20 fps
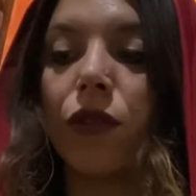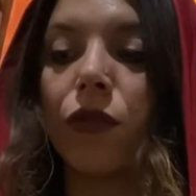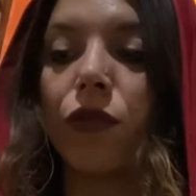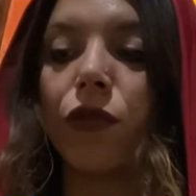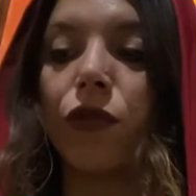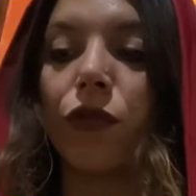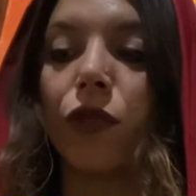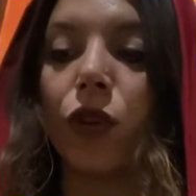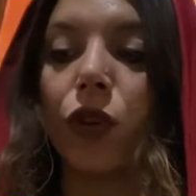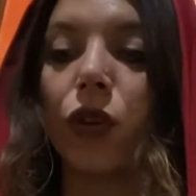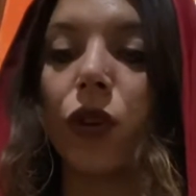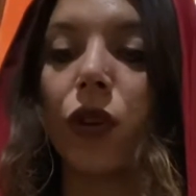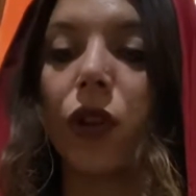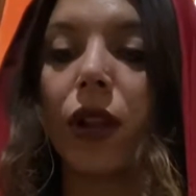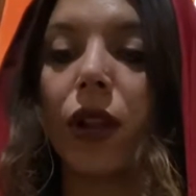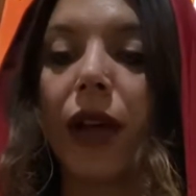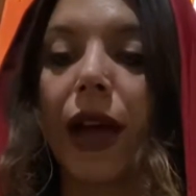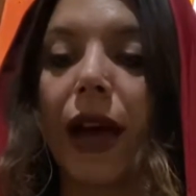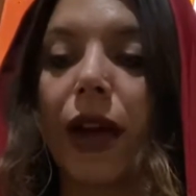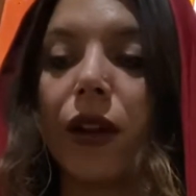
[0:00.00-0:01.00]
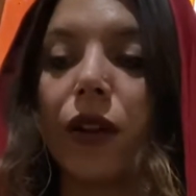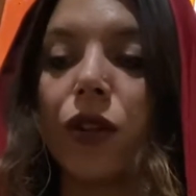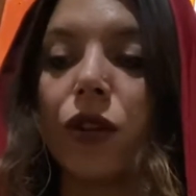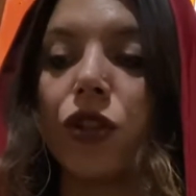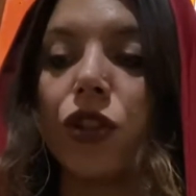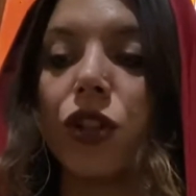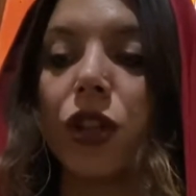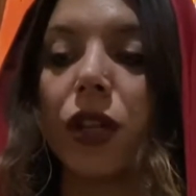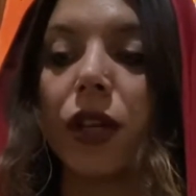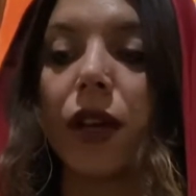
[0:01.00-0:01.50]
full
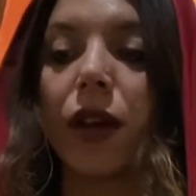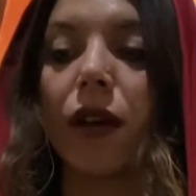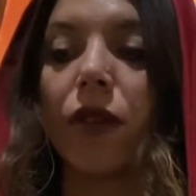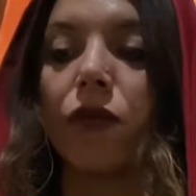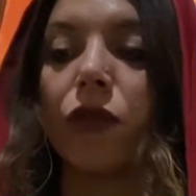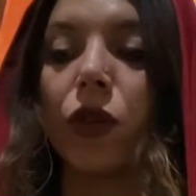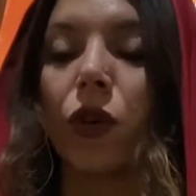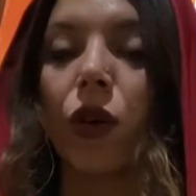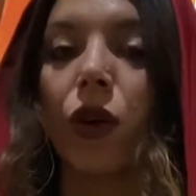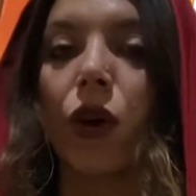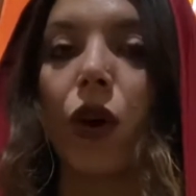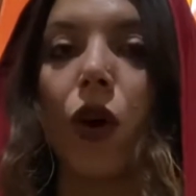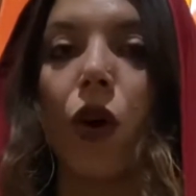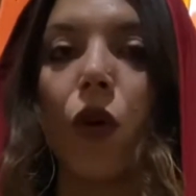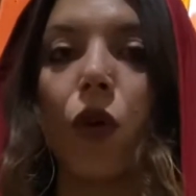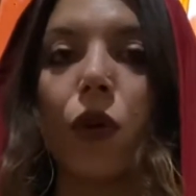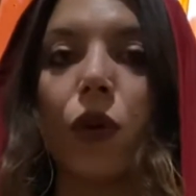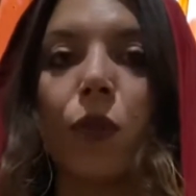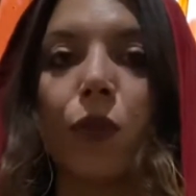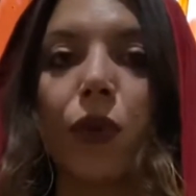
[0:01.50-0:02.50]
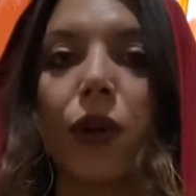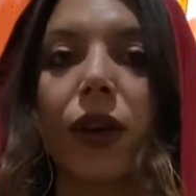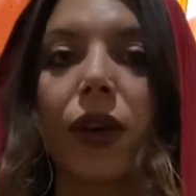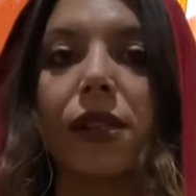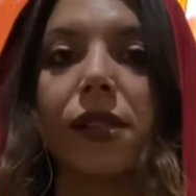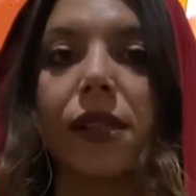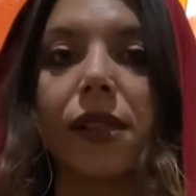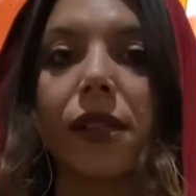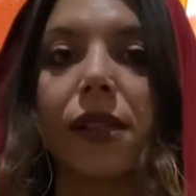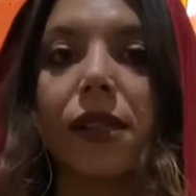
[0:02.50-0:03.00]
energy of your own
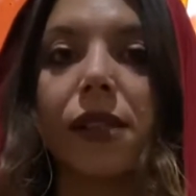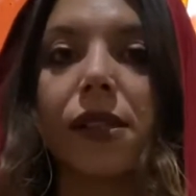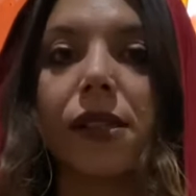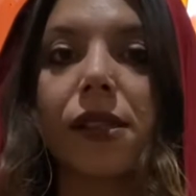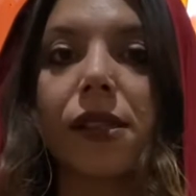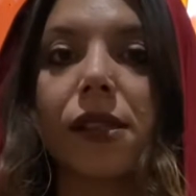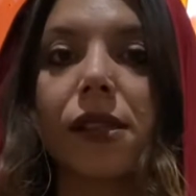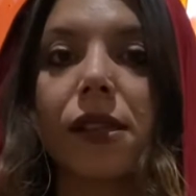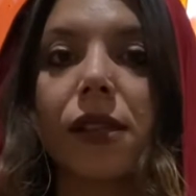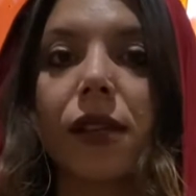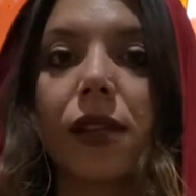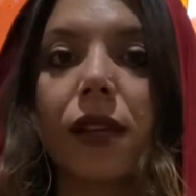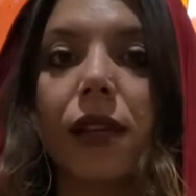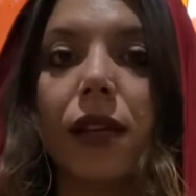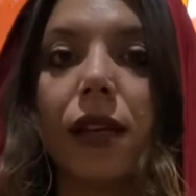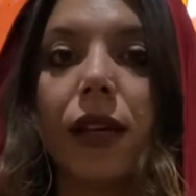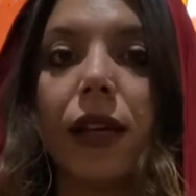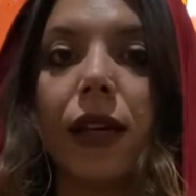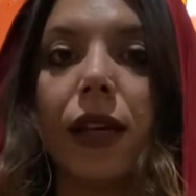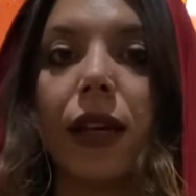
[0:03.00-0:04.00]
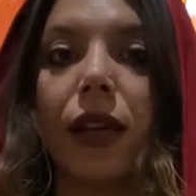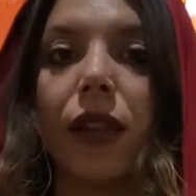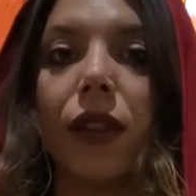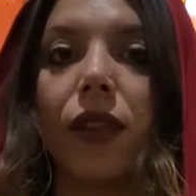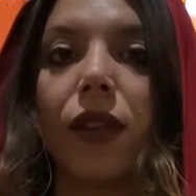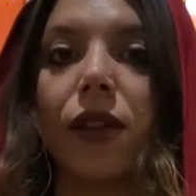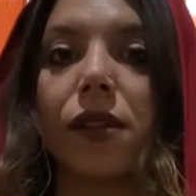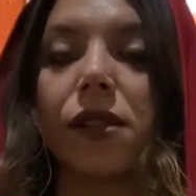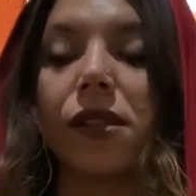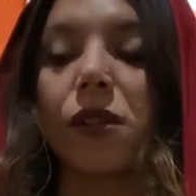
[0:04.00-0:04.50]
presence in
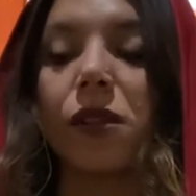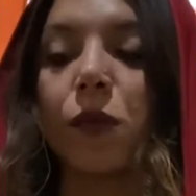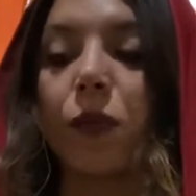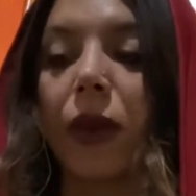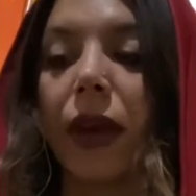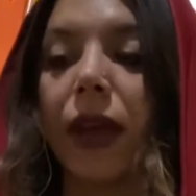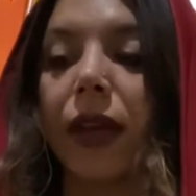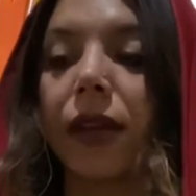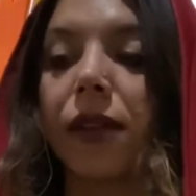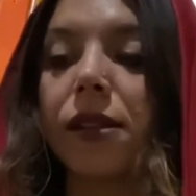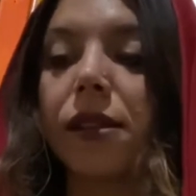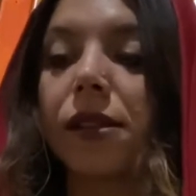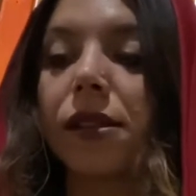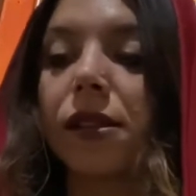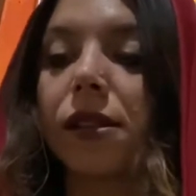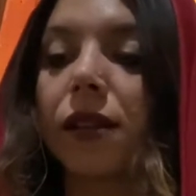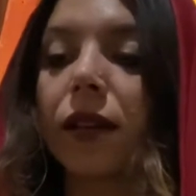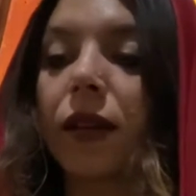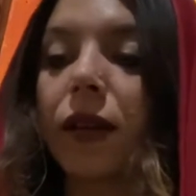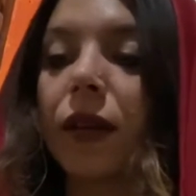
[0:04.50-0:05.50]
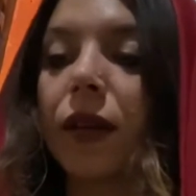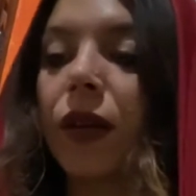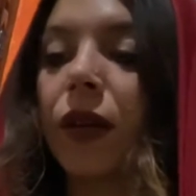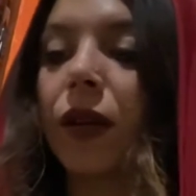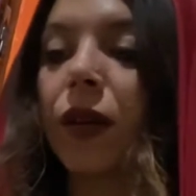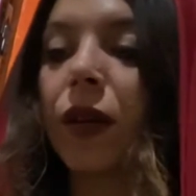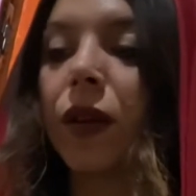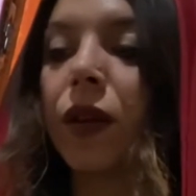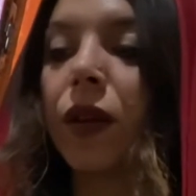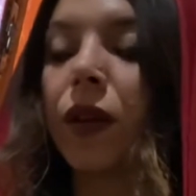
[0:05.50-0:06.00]
this space,
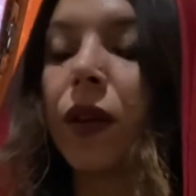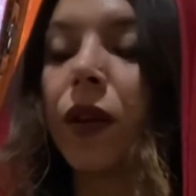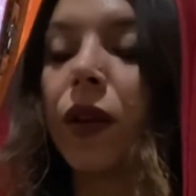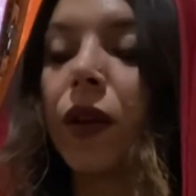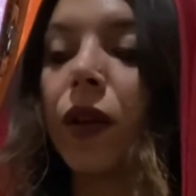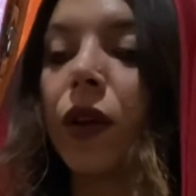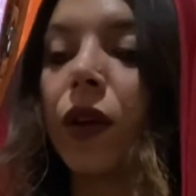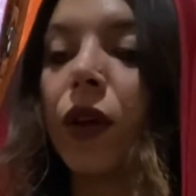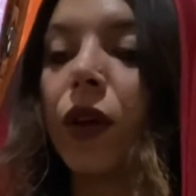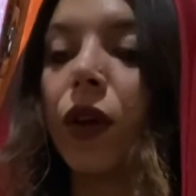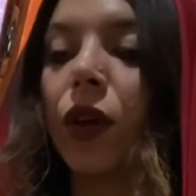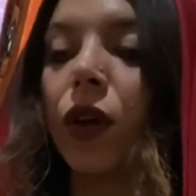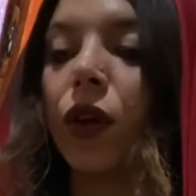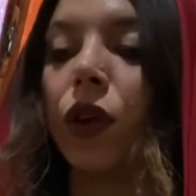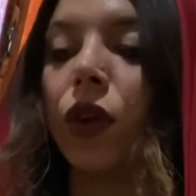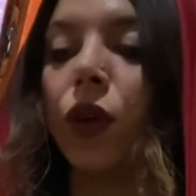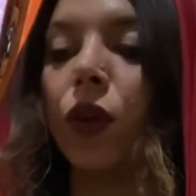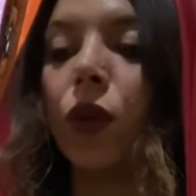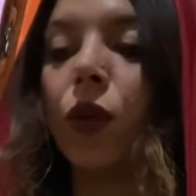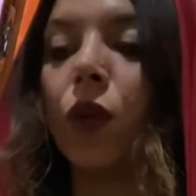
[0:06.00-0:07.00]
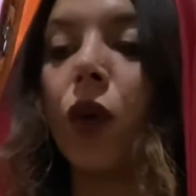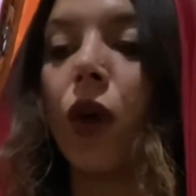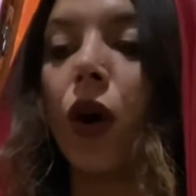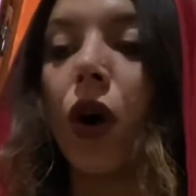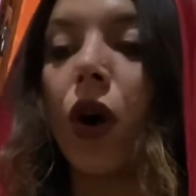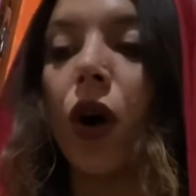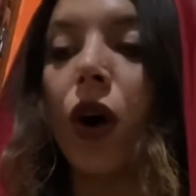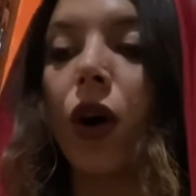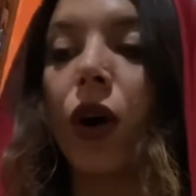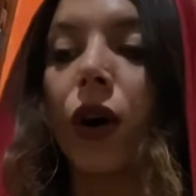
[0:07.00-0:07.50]
you
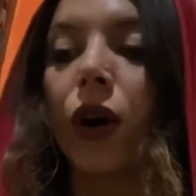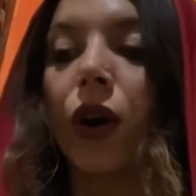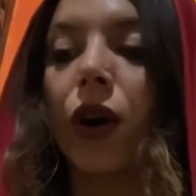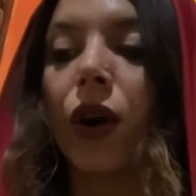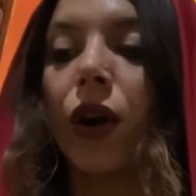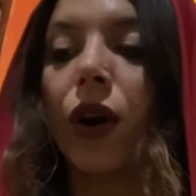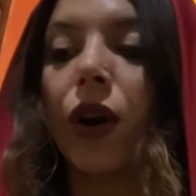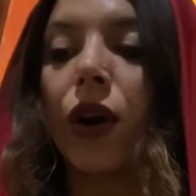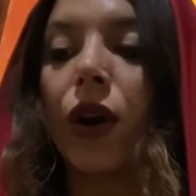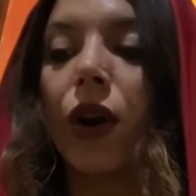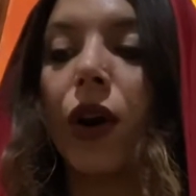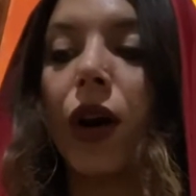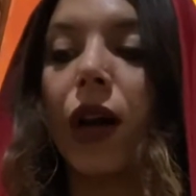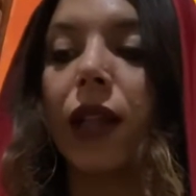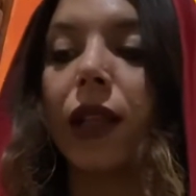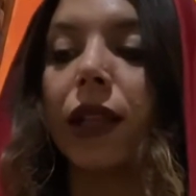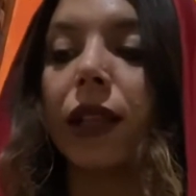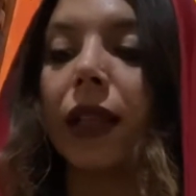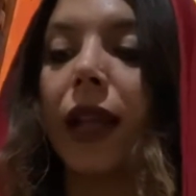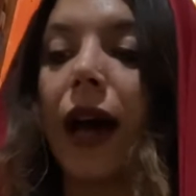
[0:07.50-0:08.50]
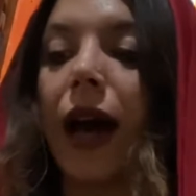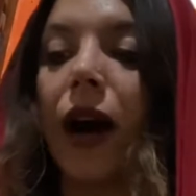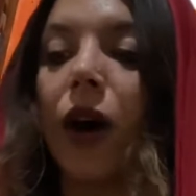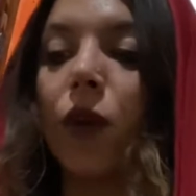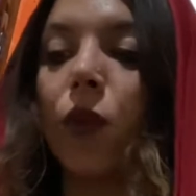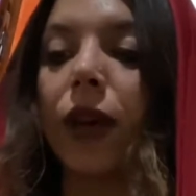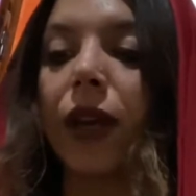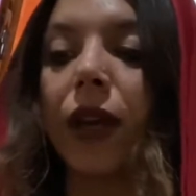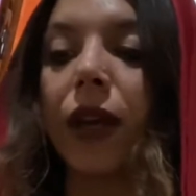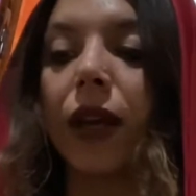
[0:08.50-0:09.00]
are
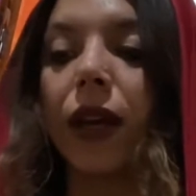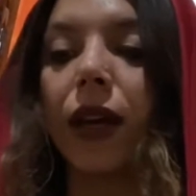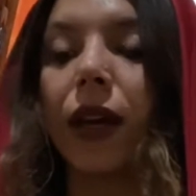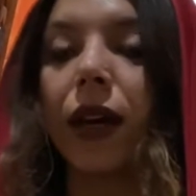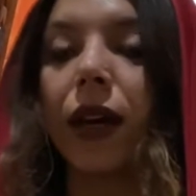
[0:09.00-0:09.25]
allowing